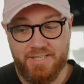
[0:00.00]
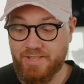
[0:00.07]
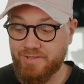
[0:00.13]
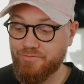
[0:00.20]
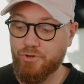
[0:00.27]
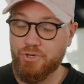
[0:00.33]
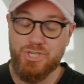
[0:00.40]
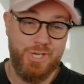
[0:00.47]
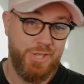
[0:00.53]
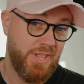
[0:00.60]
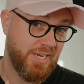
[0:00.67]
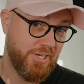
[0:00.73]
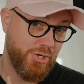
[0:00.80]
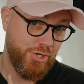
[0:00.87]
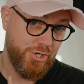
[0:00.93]
the version
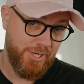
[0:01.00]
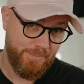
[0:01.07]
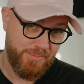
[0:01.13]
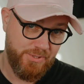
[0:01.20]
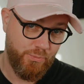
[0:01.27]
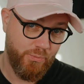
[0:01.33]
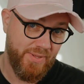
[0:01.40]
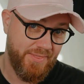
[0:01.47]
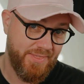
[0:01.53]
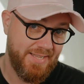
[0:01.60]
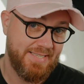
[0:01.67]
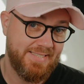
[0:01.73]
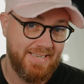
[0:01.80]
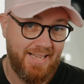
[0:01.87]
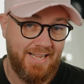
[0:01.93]
that shipped with
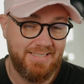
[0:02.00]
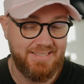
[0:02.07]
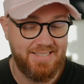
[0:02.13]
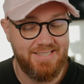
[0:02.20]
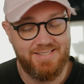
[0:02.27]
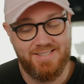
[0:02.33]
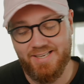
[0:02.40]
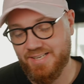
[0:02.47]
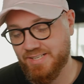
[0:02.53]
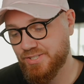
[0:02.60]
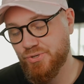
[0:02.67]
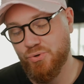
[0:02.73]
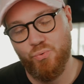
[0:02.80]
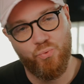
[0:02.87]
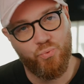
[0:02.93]
these glasses
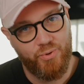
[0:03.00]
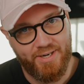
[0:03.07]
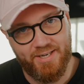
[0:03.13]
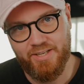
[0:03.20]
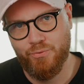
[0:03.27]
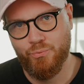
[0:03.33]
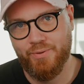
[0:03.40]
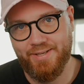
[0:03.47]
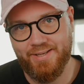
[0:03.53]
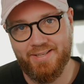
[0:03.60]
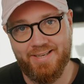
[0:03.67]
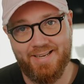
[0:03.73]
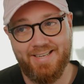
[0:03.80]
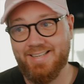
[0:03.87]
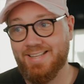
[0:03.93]
is really
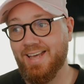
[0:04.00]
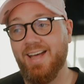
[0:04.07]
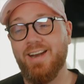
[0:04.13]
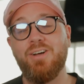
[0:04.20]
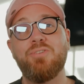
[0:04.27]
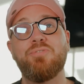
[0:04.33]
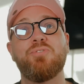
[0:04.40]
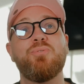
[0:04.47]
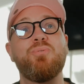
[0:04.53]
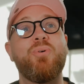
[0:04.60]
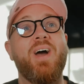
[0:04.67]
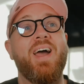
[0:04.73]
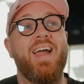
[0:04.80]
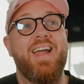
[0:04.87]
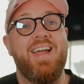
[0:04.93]
weak. It cannot
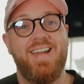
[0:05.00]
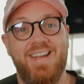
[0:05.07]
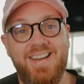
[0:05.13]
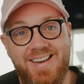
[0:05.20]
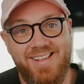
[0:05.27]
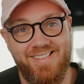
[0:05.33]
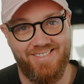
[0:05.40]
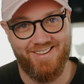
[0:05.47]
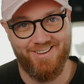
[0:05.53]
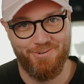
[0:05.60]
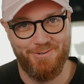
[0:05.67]
do anything